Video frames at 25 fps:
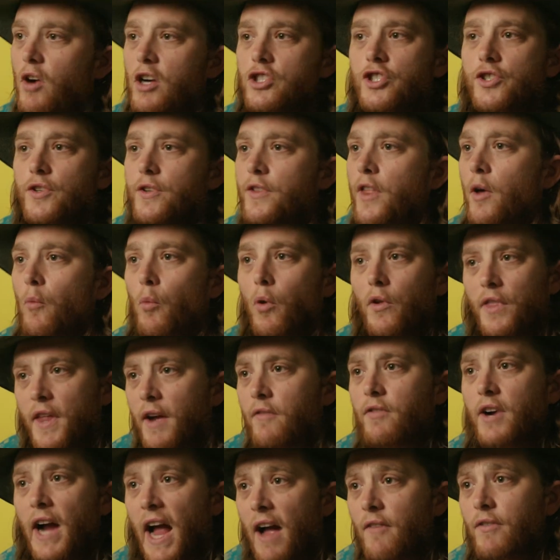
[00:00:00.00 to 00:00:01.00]
a luxury that we'll
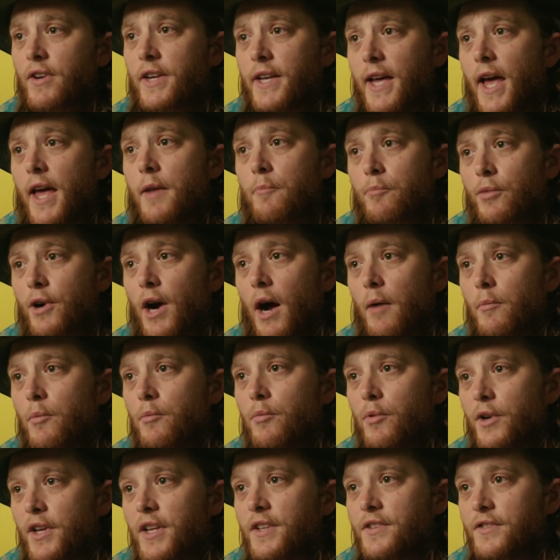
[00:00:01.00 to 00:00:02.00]
never have again,
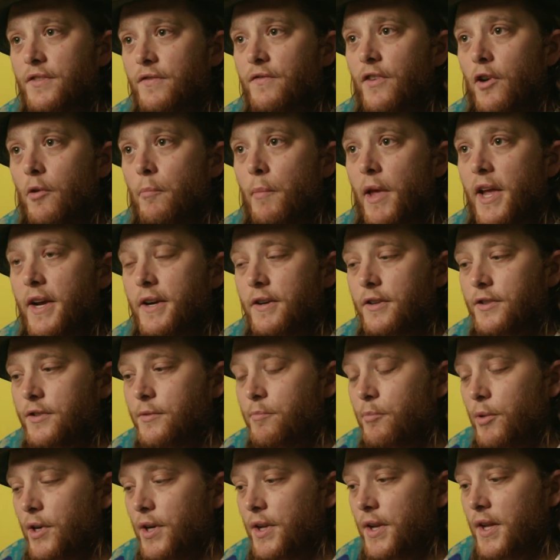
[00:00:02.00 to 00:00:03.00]
probably, as
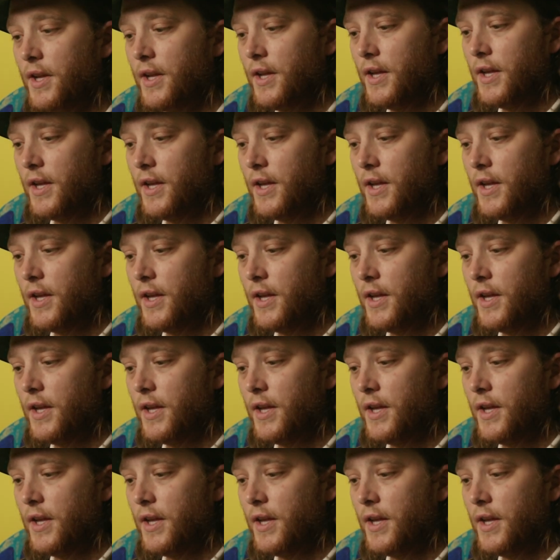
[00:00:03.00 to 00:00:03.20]
filmmakers, but